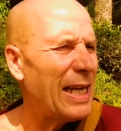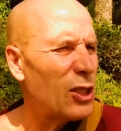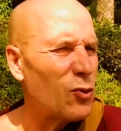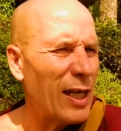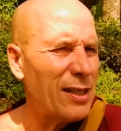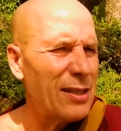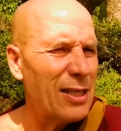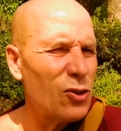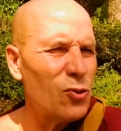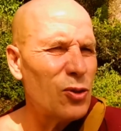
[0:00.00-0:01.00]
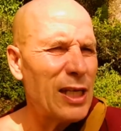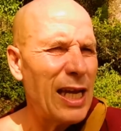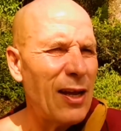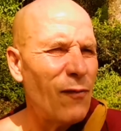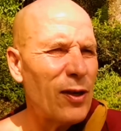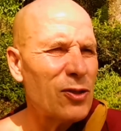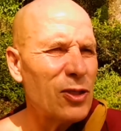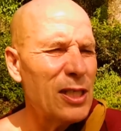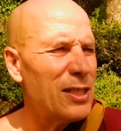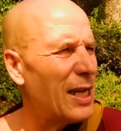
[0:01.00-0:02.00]
and attracted. That is to say, if one
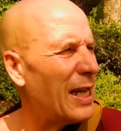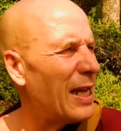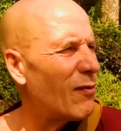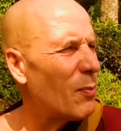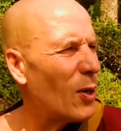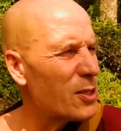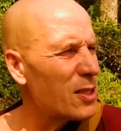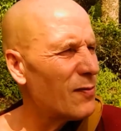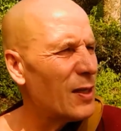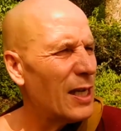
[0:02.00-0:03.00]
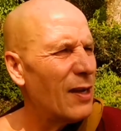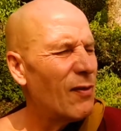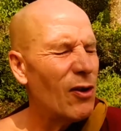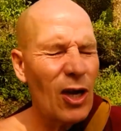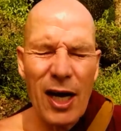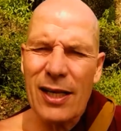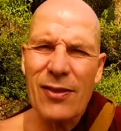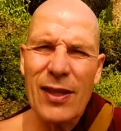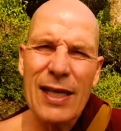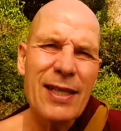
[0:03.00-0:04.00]
sees a, a repulsive, very
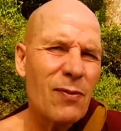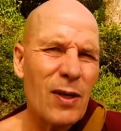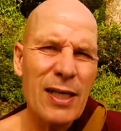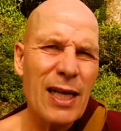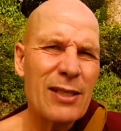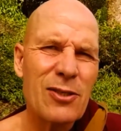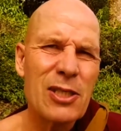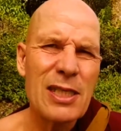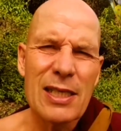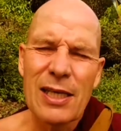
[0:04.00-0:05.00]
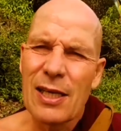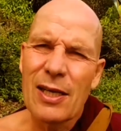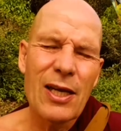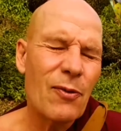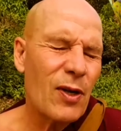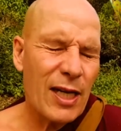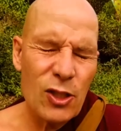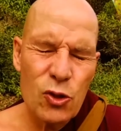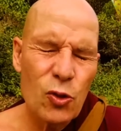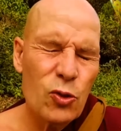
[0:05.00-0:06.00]
ugly thing, then one can see Uh, one
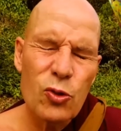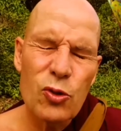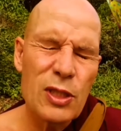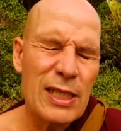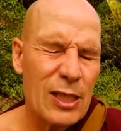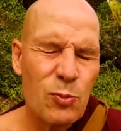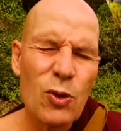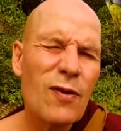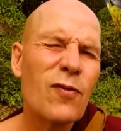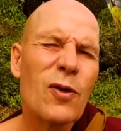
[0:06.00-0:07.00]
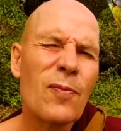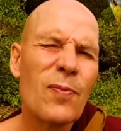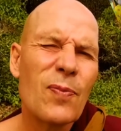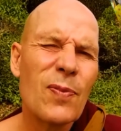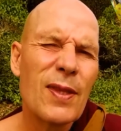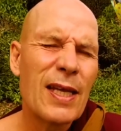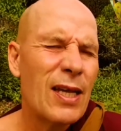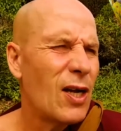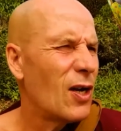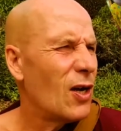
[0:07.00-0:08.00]
can choose to see it as beautiful.
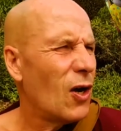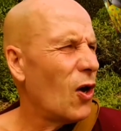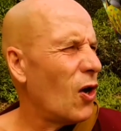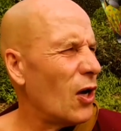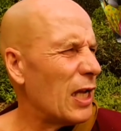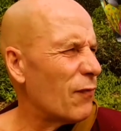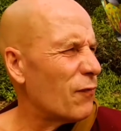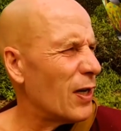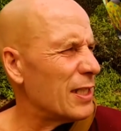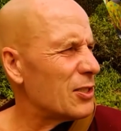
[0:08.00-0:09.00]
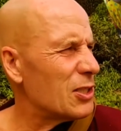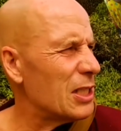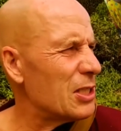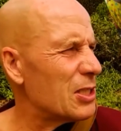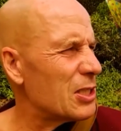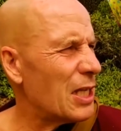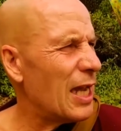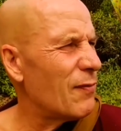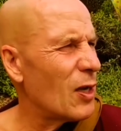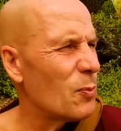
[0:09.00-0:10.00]
Or if one sees
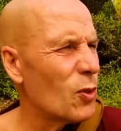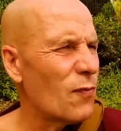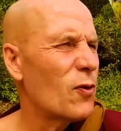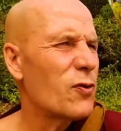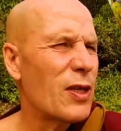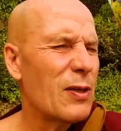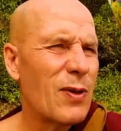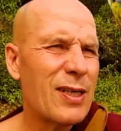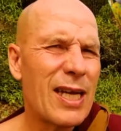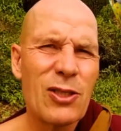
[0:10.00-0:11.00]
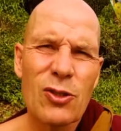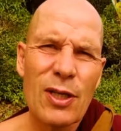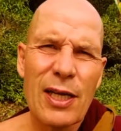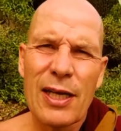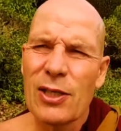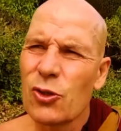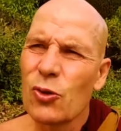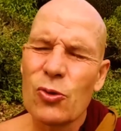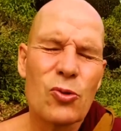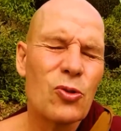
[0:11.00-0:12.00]
a very beautiful thing, one can uh,
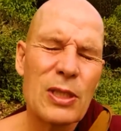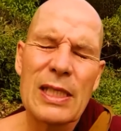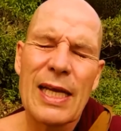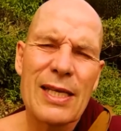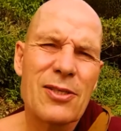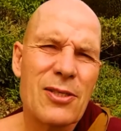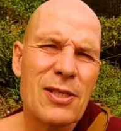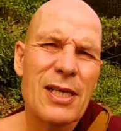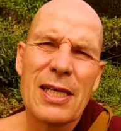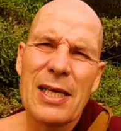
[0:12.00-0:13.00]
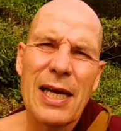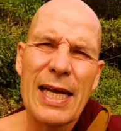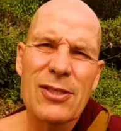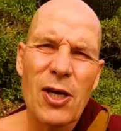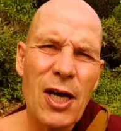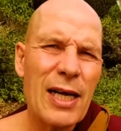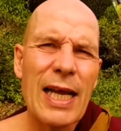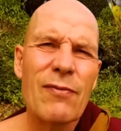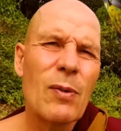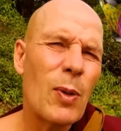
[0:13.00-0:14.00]
choose to see it as, as
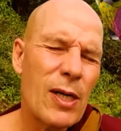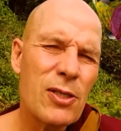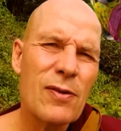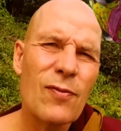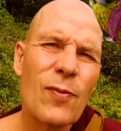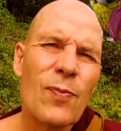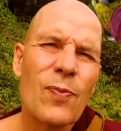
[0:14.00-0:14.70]
ugly and repulsive.